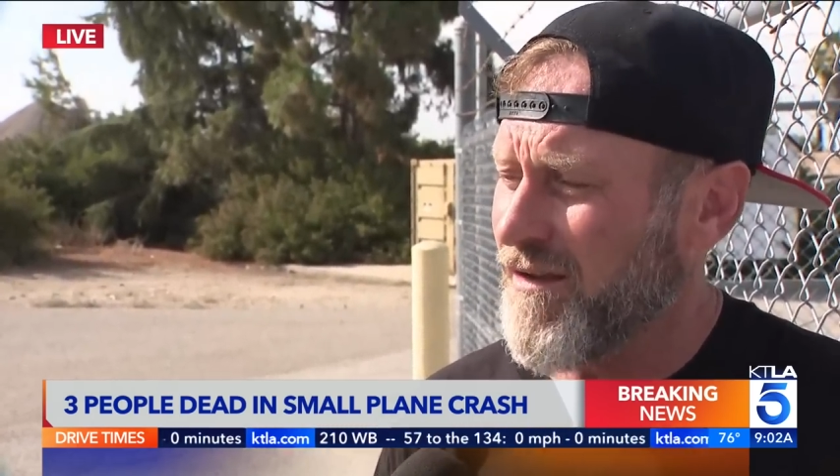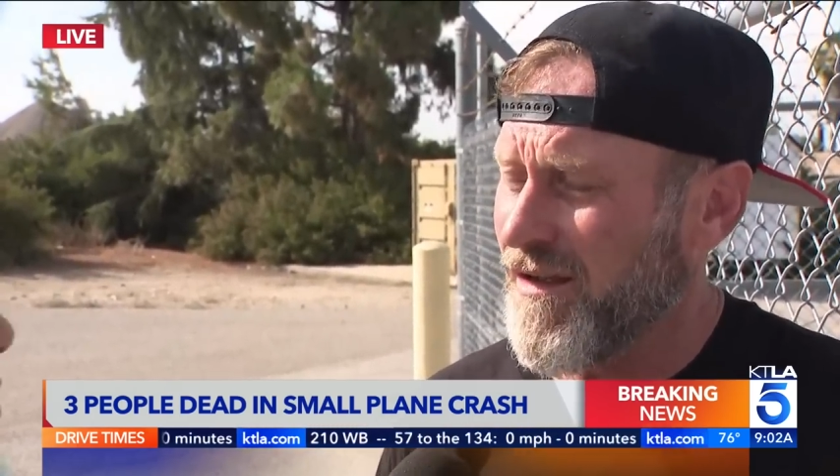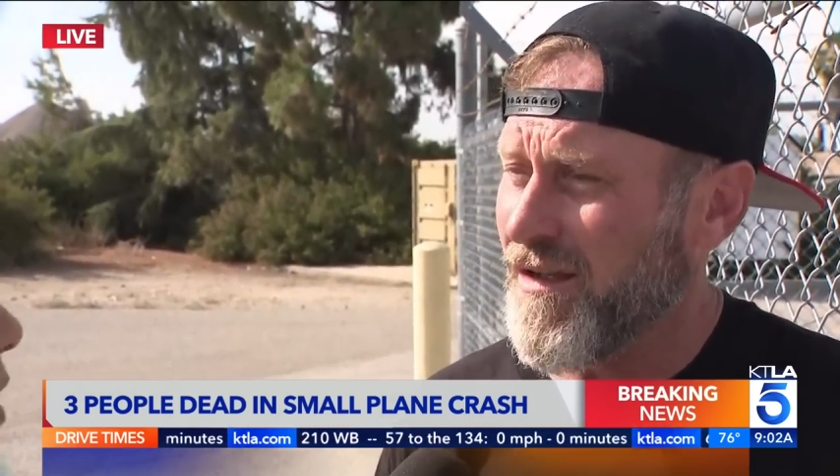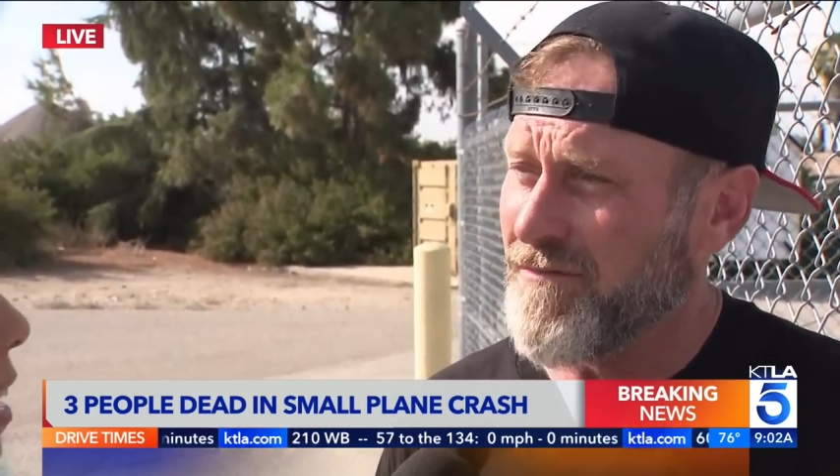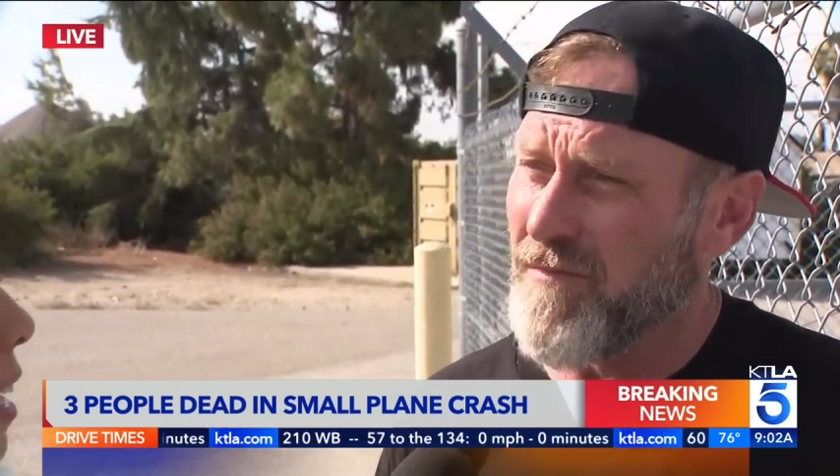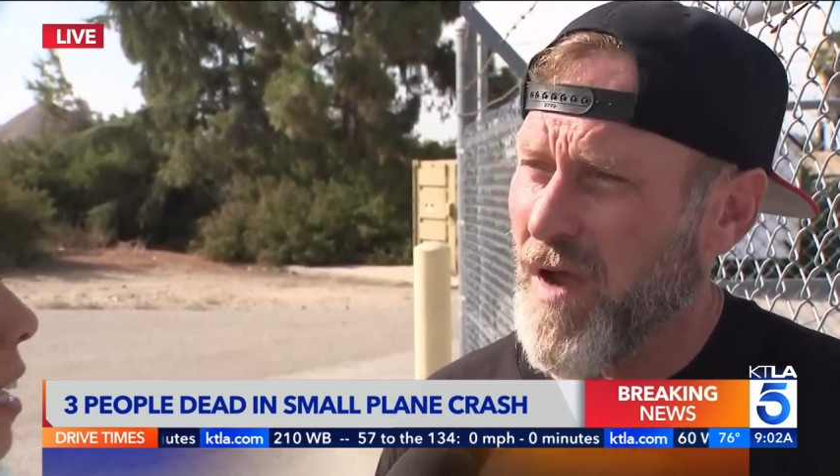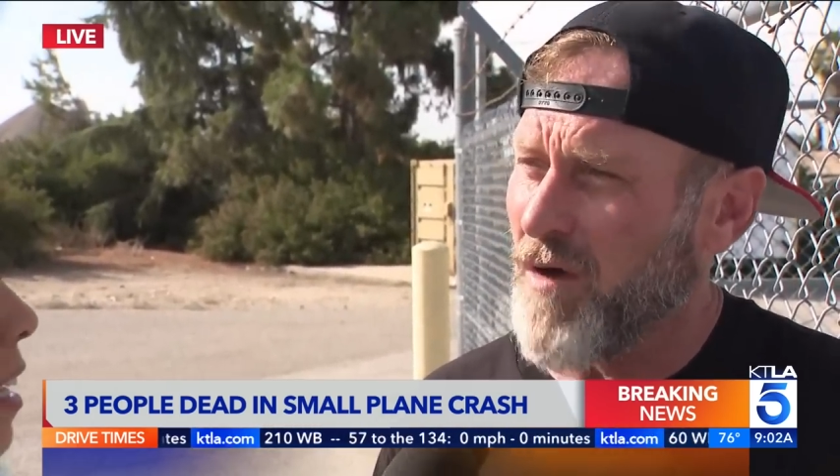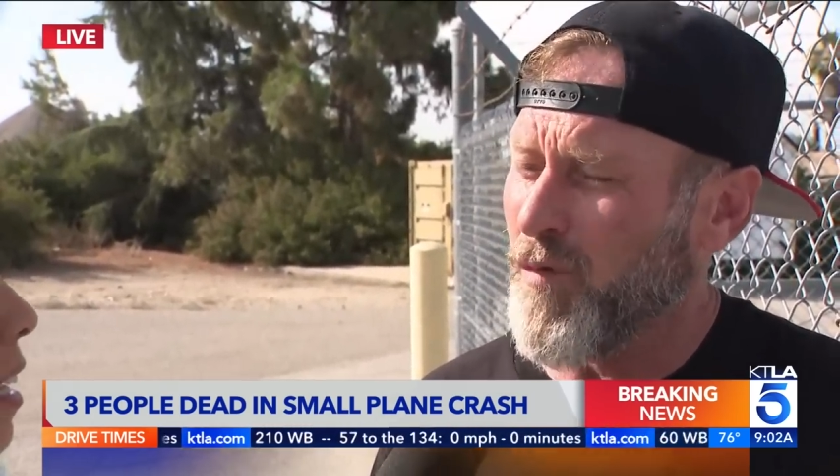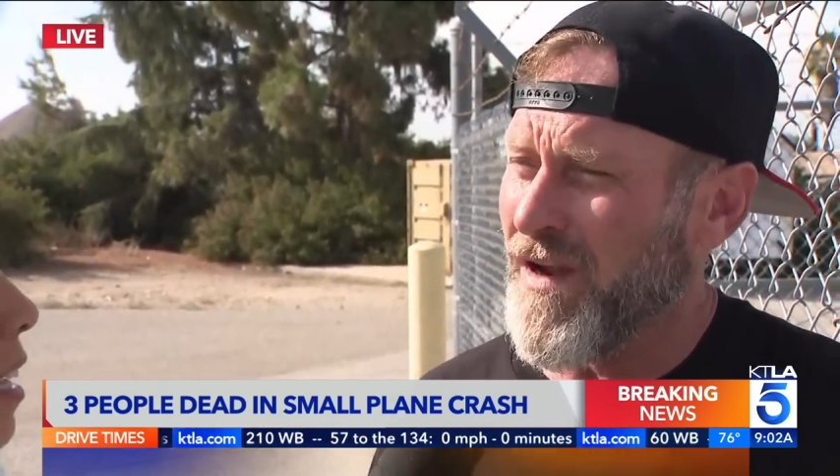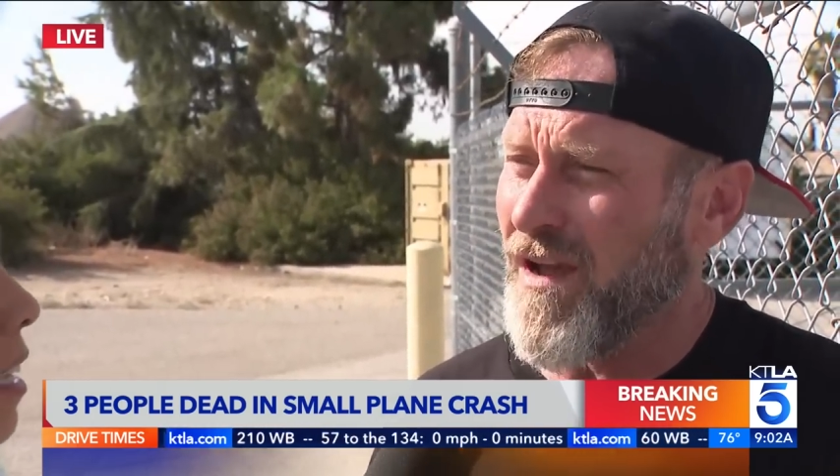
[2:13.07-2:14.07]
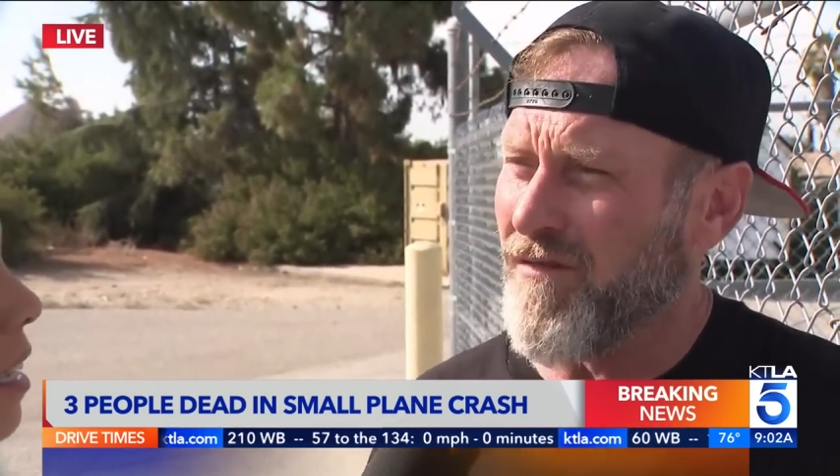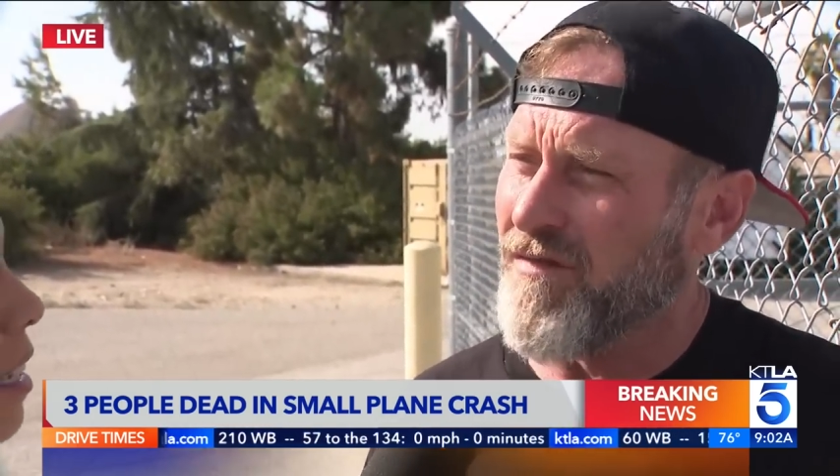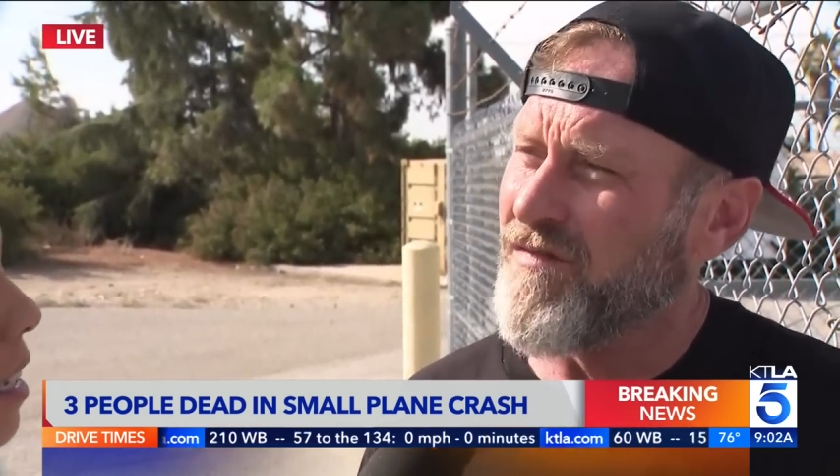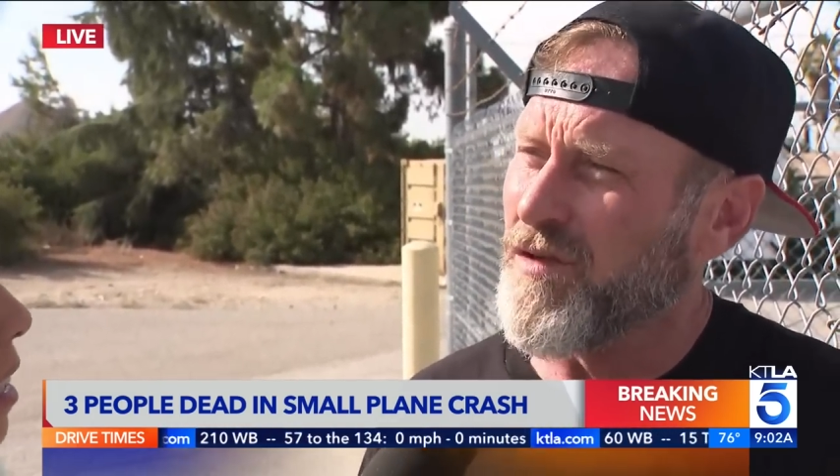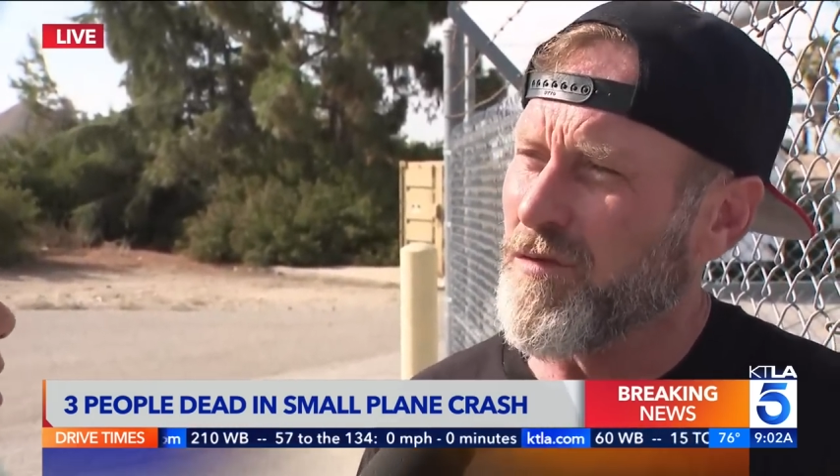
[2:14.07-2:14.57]
It, uh, I, we have a
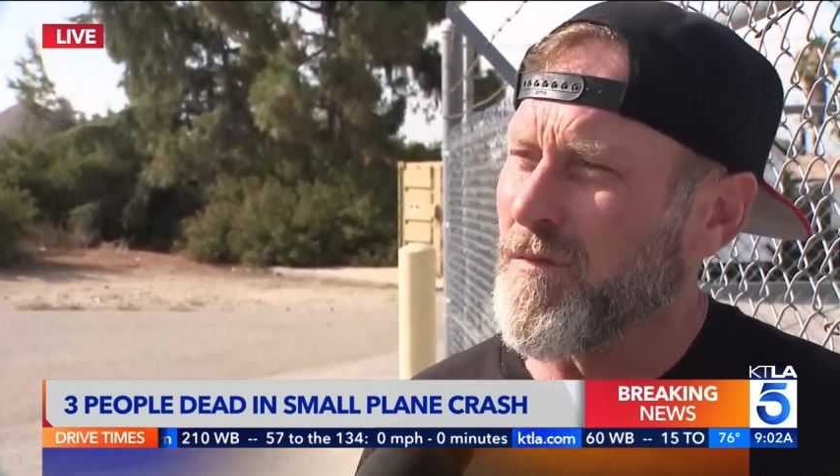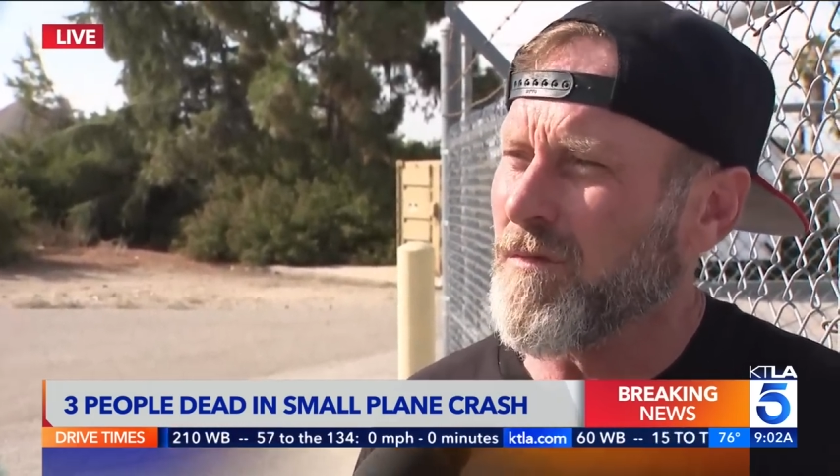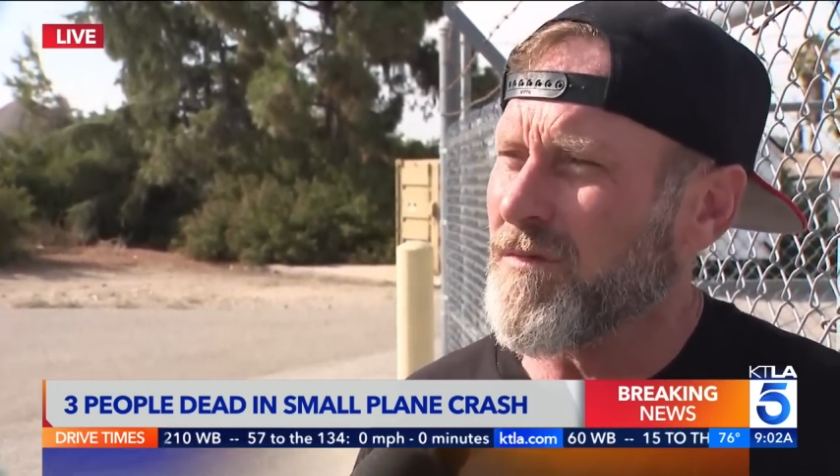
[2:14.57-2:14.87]
few